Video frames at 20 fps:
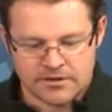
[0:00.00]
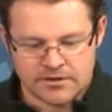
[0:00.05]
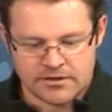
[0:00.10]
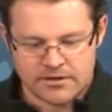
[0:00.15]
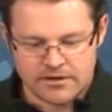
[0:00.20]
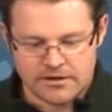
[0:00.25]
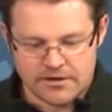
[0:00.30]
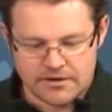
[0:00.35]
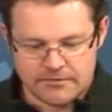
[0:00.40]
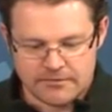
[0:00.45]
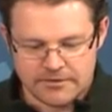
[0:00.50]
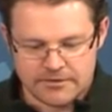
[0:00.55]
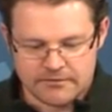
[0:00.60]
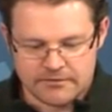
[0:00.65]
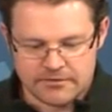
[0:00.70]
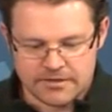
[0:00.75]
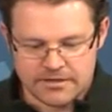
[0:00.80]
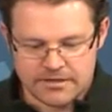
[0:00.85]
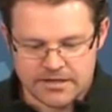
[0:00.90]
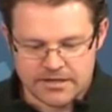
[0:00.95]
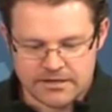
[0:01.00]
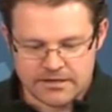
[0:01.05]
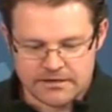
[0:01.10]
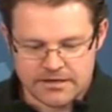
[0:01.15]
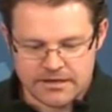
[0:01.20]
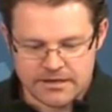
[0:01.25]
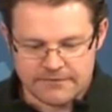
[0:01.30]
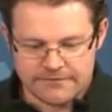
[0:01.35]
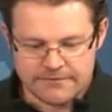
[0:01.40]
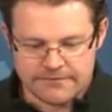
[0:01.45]
All right, we don't need any of
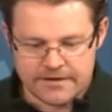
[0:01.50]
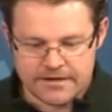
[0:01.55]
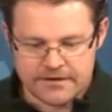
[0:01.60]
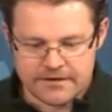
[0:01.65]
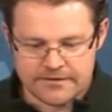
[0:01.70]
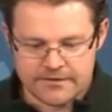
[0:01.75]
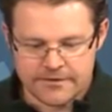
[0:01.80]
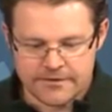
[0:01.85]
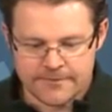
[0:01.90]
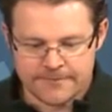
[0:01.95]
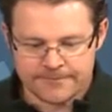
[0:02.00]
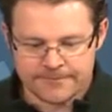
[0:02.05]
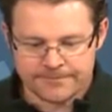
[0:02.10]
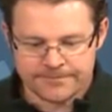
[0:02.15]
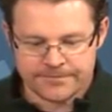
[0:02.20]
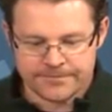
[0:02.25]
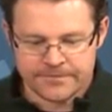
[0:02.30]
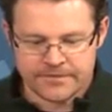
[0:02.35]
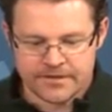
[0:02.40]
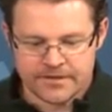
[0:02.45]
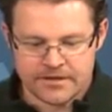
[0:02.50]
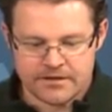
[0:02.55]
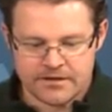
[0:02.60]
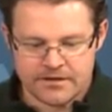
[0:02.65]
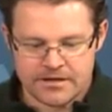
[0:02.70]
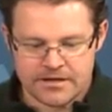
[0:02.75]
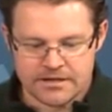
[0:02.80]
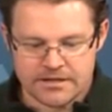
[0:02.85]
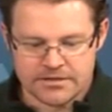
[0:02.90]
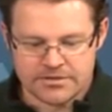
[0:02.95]
that for now, though. All
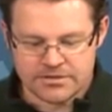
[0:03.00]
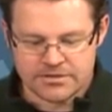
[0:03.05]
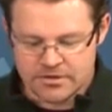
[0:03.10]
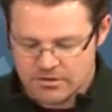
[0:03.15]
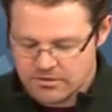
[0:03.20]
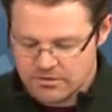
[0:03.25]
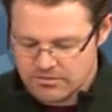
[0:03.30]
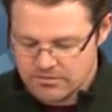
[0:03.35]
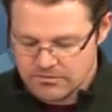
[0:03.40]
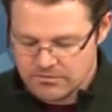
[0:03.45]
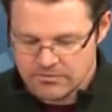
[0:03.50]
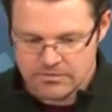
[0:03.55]
right, so